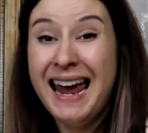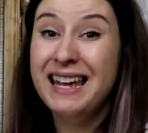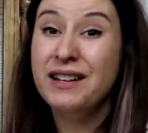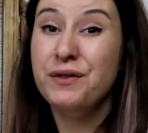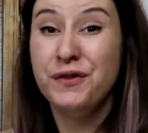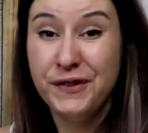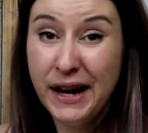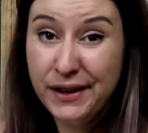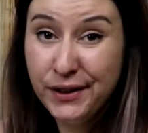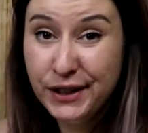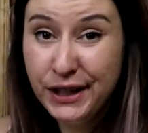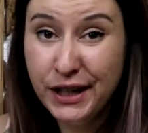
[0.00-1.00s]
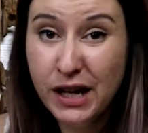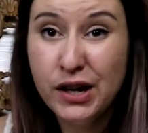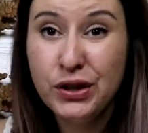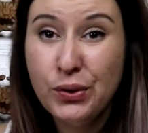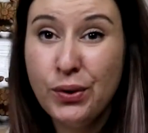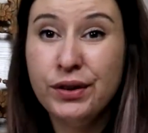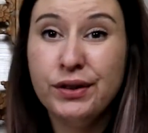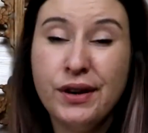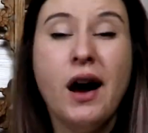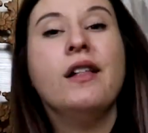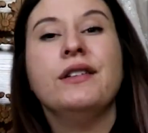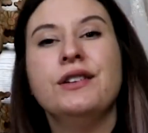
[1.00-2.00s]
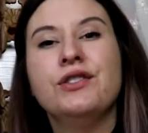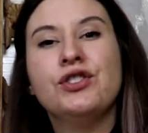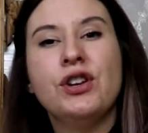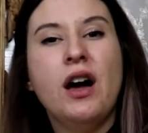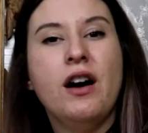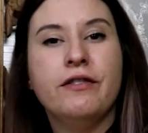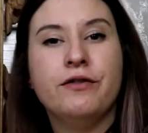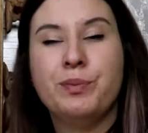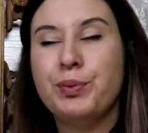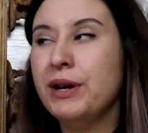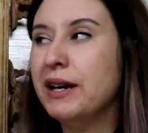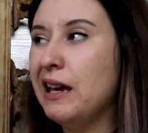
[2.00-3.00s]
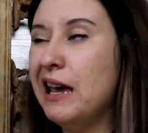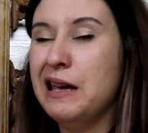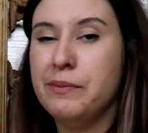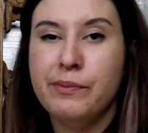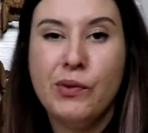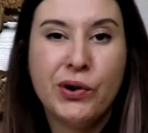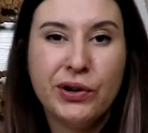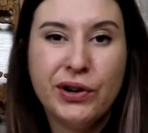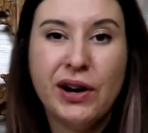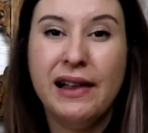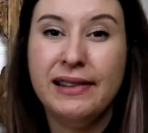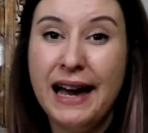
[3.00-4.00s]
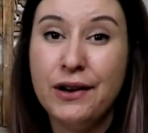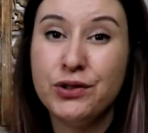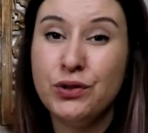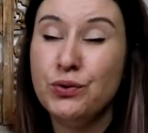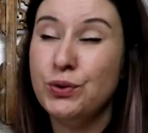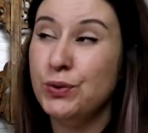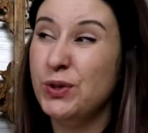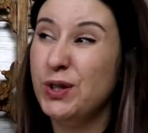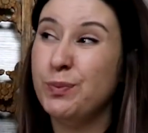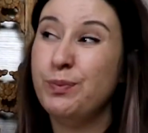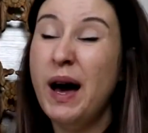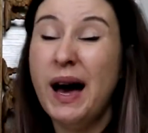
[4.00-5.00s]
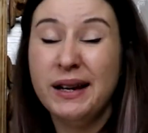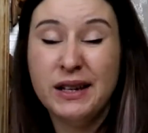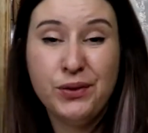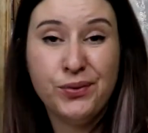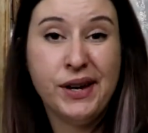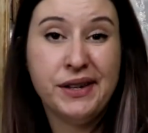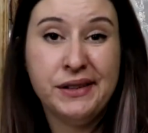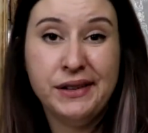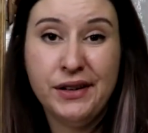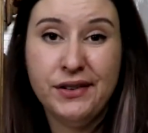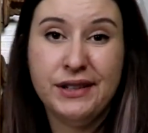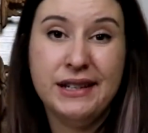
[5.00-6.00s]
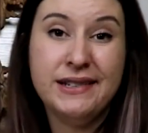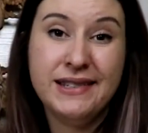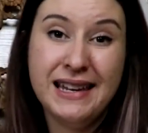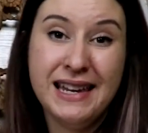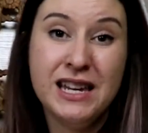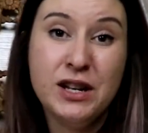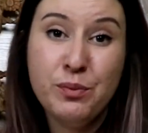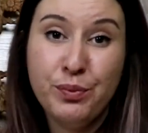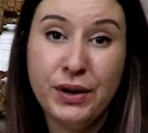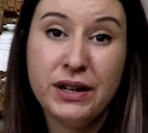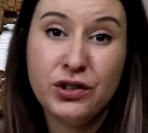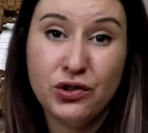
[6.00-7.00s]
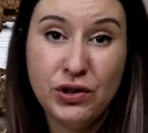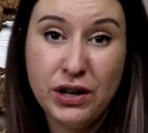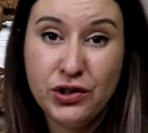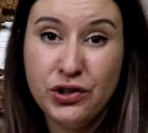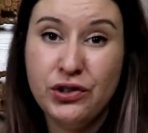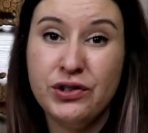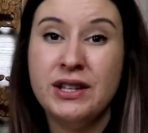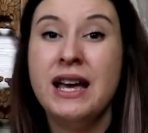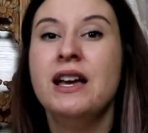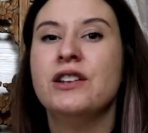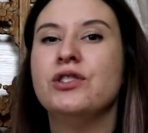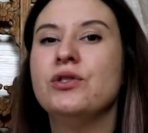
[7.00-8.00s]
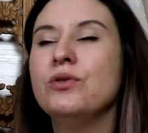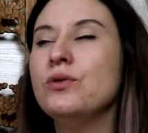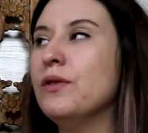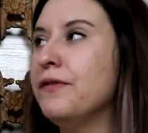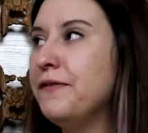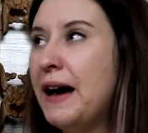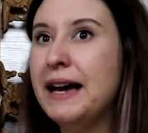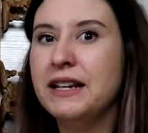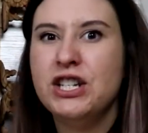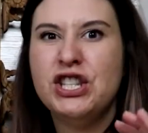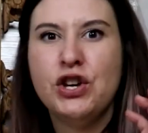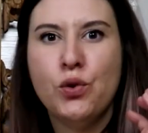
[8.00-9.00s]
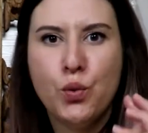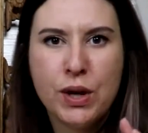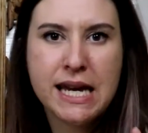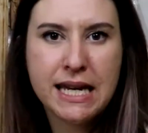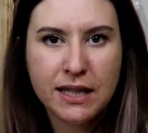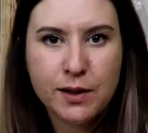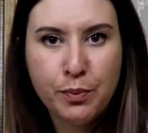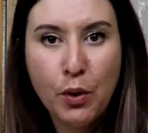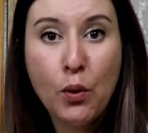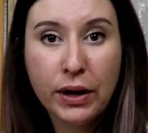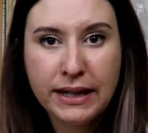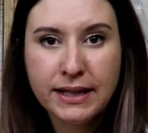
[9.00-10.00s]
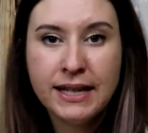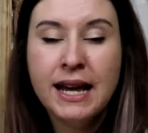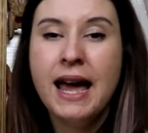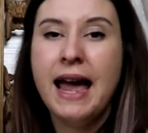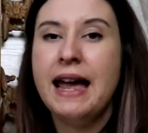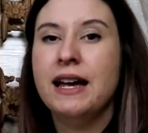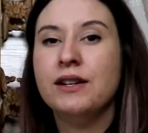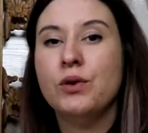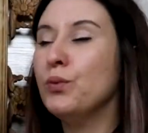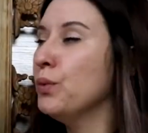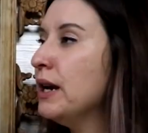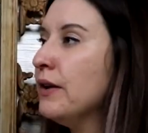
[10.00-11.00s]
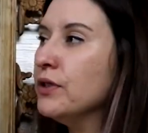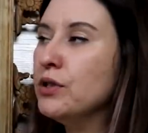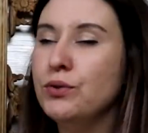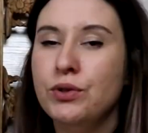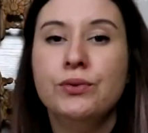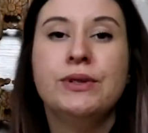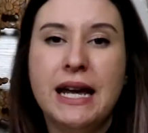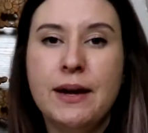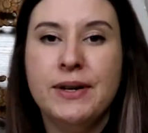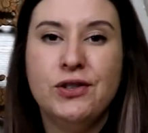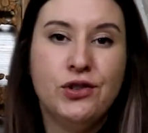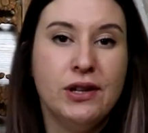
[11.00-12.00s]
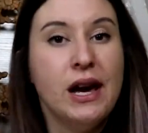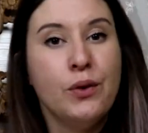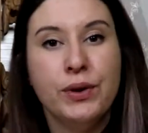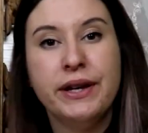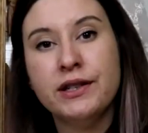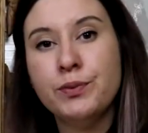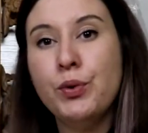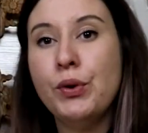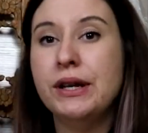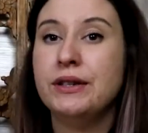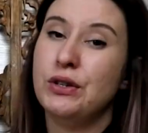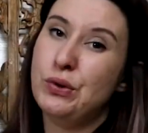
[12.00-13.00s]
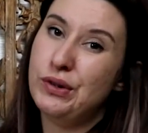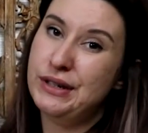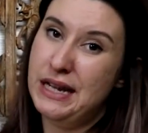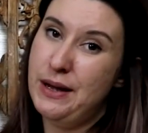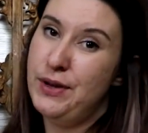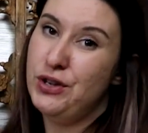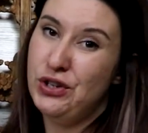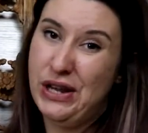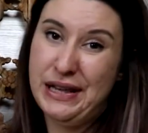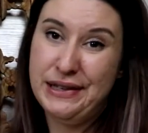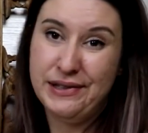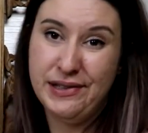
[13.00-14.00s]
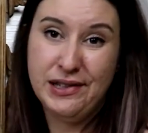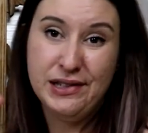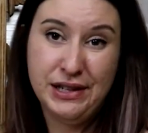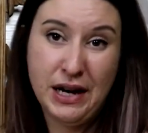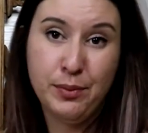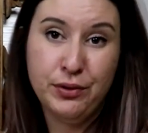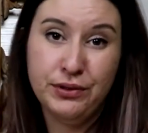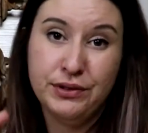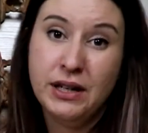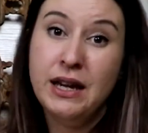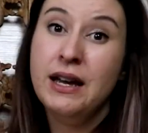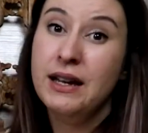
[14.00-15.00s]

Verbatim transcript: And finally, your knowledge of brick and mortar allows you to spot irregularities in brick structures to find the weakest point. And whenever you do damage to that weakest point, your damage is doubled.